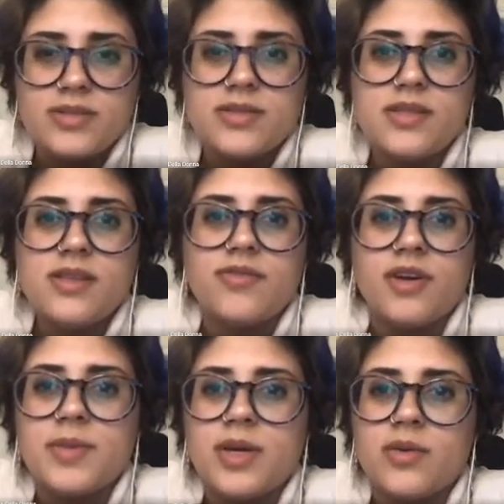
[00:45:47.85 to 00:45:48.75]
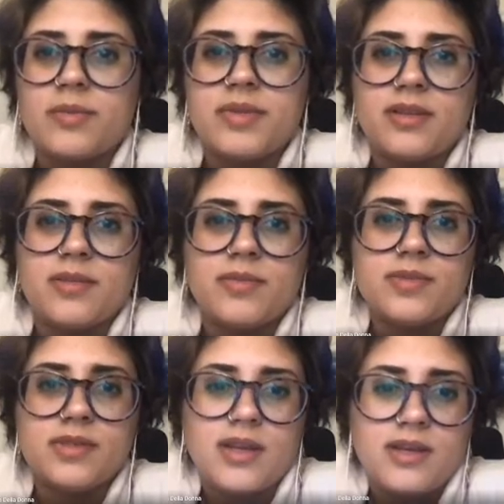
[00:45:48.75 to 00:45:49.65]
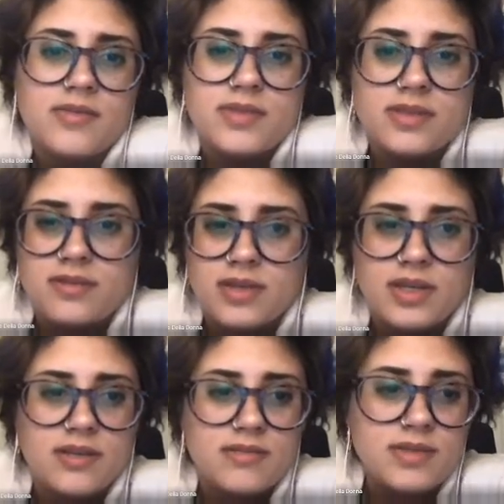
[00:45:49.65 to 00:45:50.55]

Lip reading: is on the farming equipment list? I didn't even look at it.